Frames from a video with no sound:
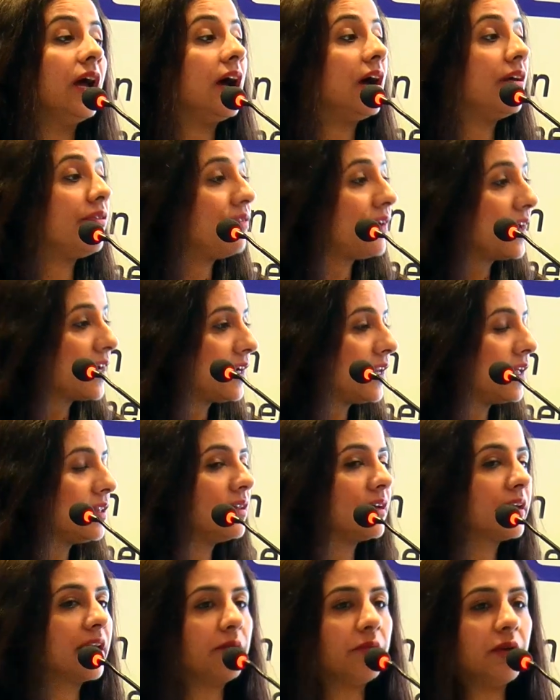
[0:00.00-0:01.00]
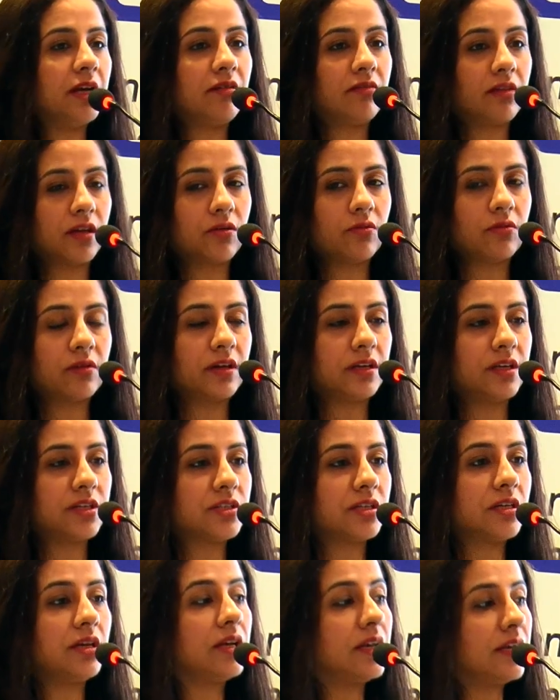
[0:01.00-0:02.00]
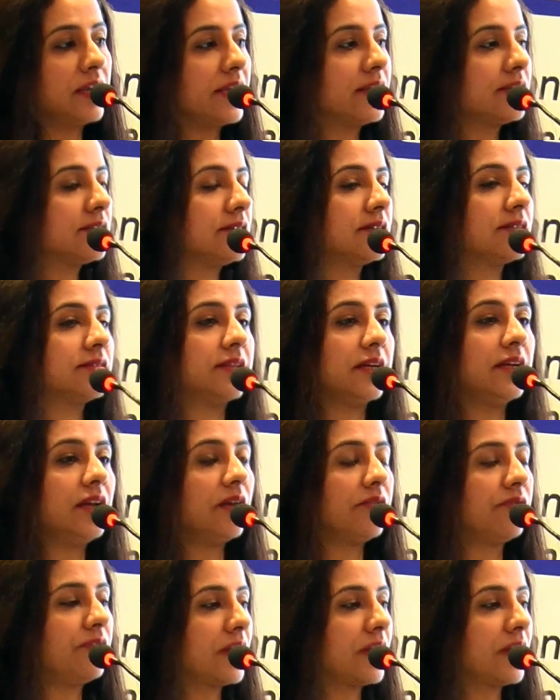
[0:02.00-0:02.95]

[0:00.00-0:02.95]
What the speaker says: affecting the gamete recognition, like sir said,